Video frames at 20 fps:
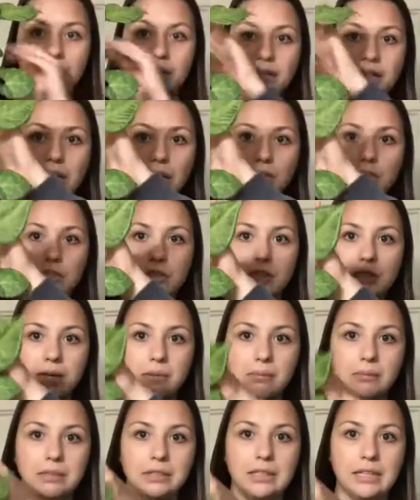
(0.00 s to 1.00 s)
They'll just
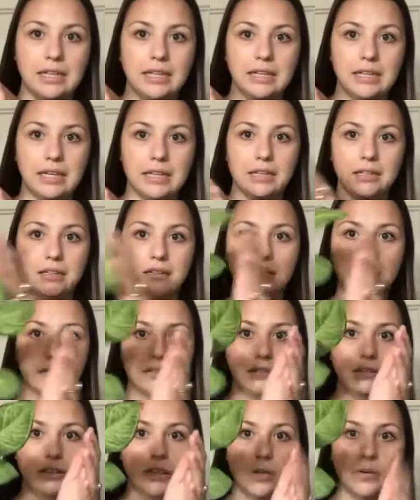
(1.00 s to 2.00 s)
completely
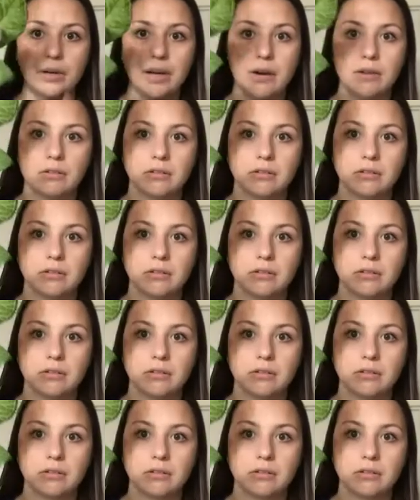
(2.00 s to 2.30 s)
go down.